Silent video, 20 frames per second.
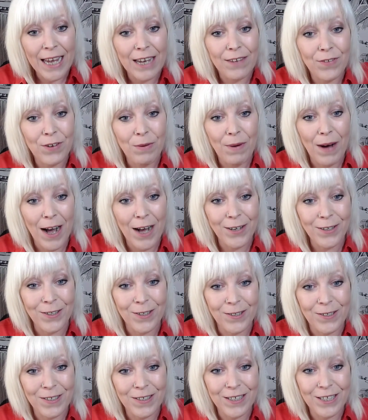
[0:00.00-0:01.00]
If you are
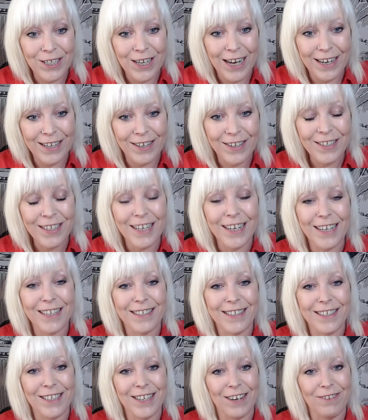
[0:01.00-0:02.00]
new to the channel,
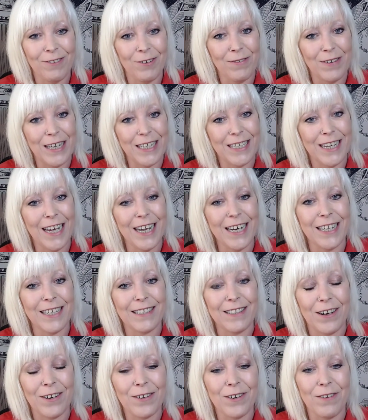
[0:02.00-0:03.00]
it's a general reading.
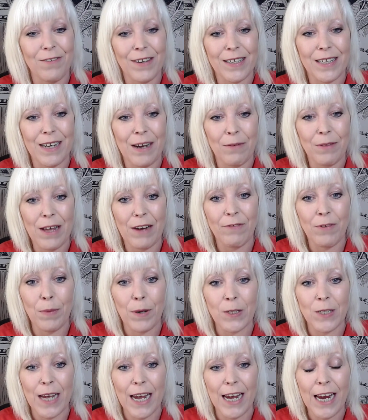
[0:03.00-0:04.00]
It's not going to resonate with
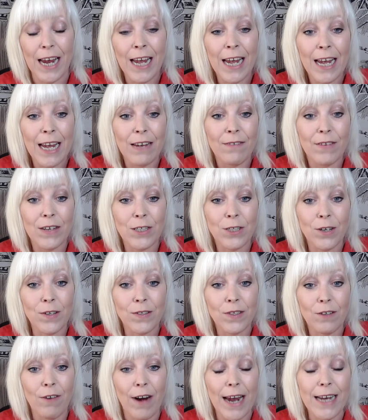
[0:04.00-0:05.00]
everybody. If it
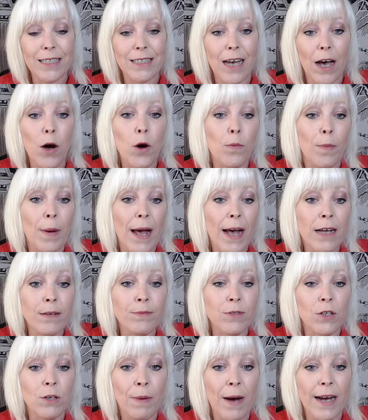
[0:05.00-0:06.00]
does, great. I hope it
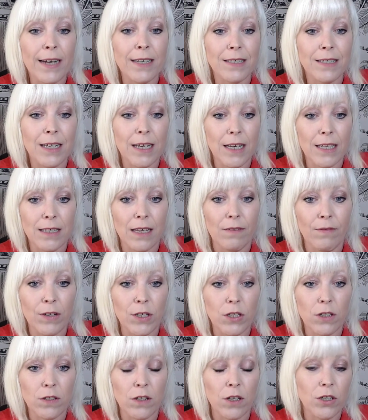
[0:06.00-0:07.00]
helps you, Pisces. If
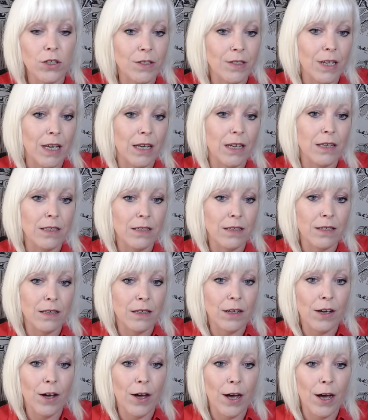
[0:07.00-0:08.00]
it doesn't, just kick it to the
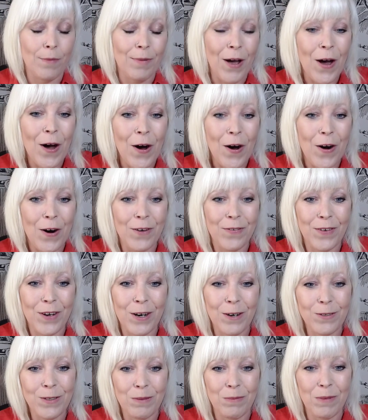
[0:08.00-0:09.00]
curb. Or if you
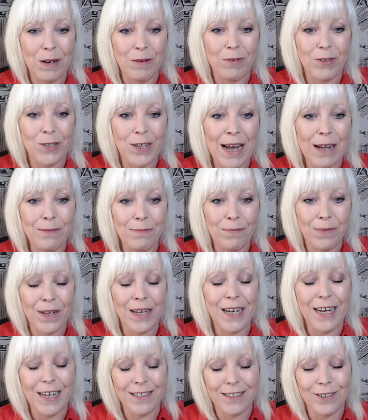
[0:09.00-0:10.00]
know someone it would help,
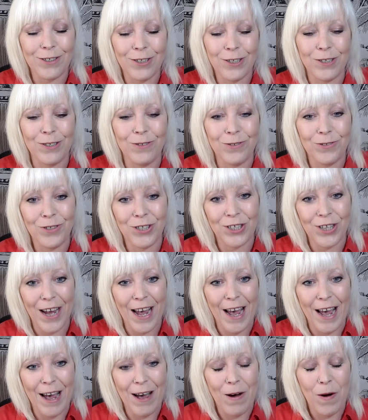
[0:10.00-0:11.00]
please do
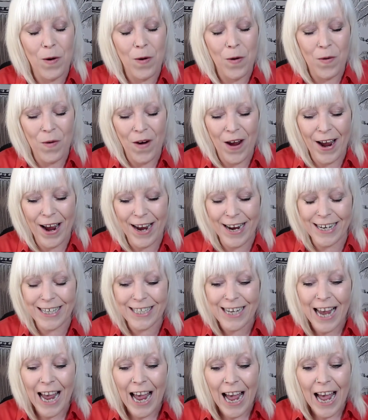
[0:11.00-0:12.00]
share. All
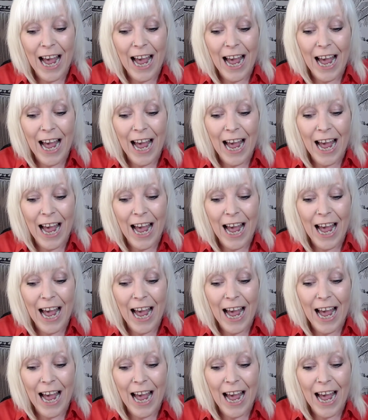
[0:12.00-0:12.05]
right.